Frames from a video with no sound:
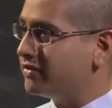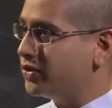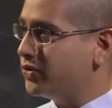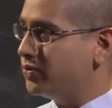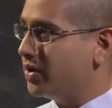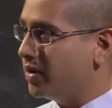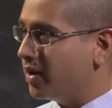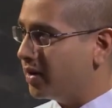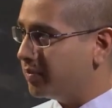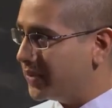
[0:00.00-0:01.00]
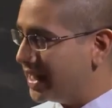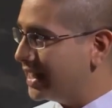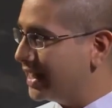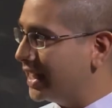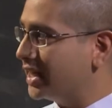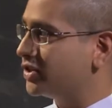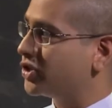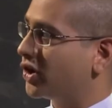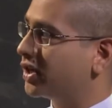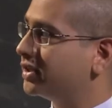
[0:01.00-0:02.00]
you been in
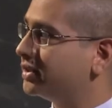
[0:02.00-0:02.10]
Kichara?